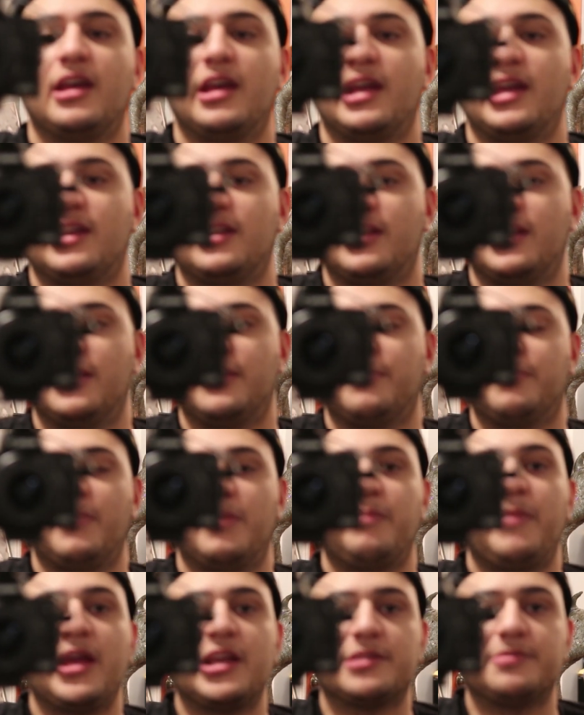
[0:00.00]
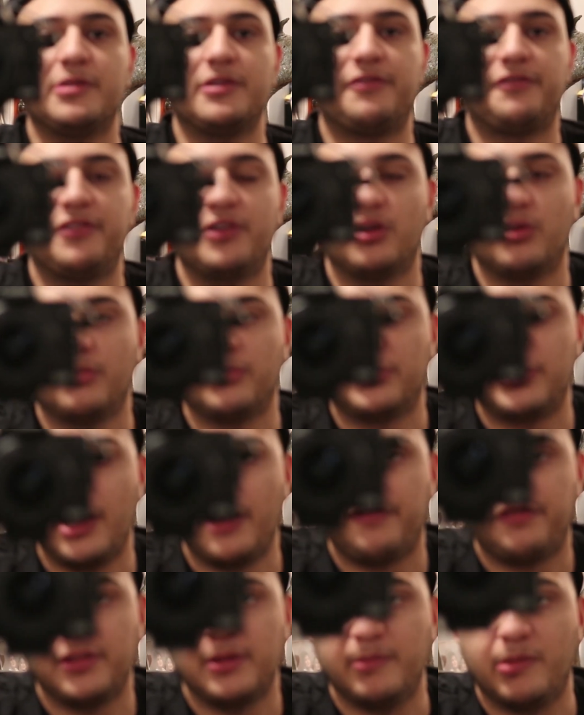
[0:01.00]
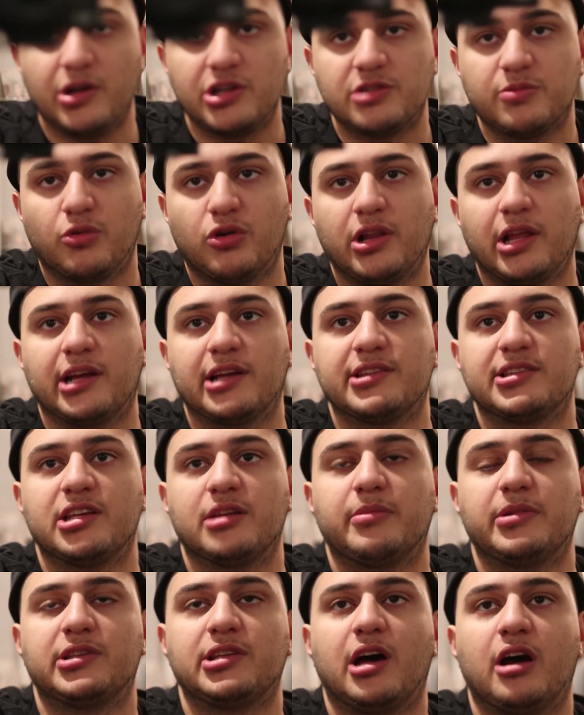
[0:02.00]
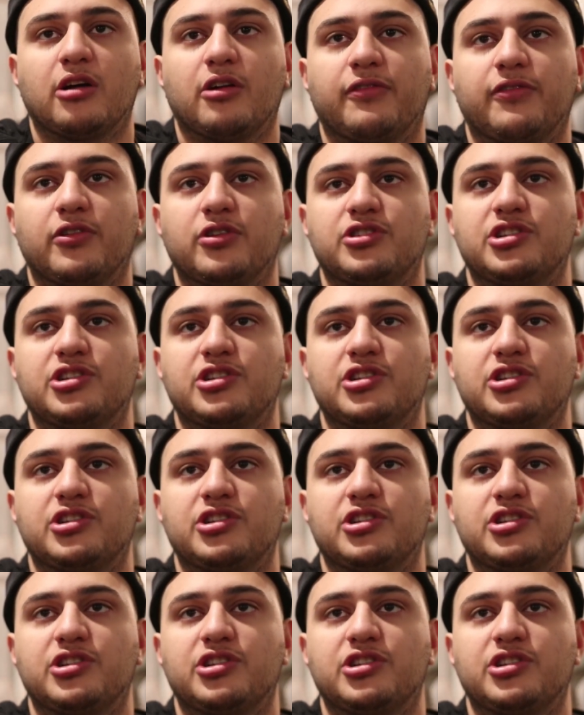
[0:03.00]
It makes me feel definitely much more like a cinematographer,